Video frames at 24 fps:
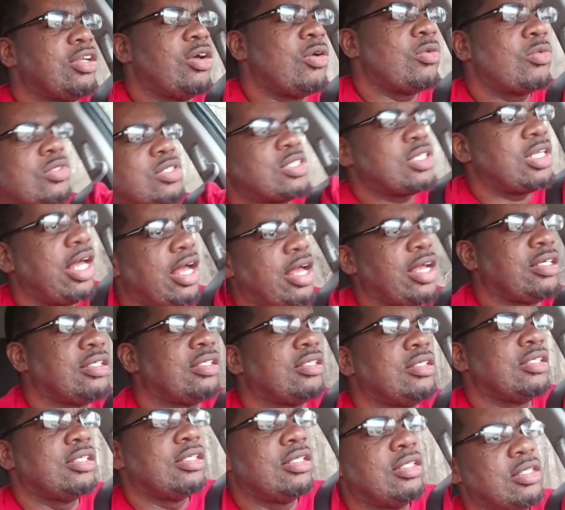notes like,
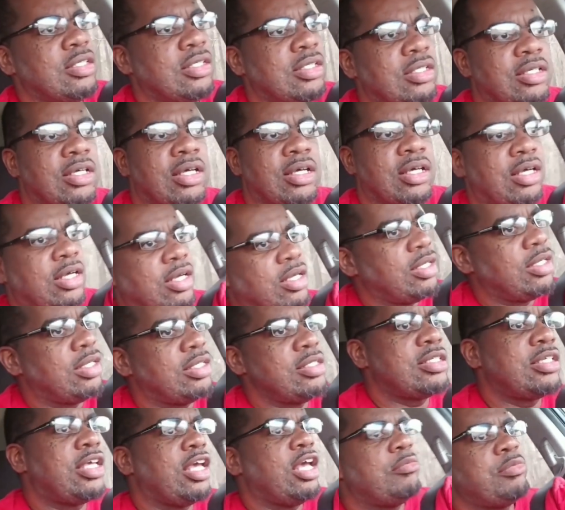
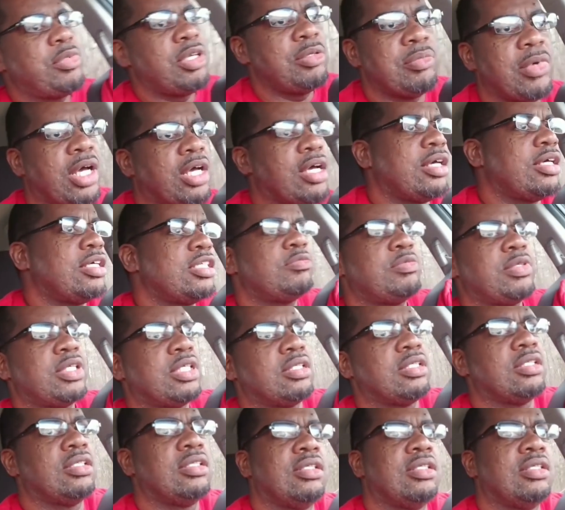this can't be my husband.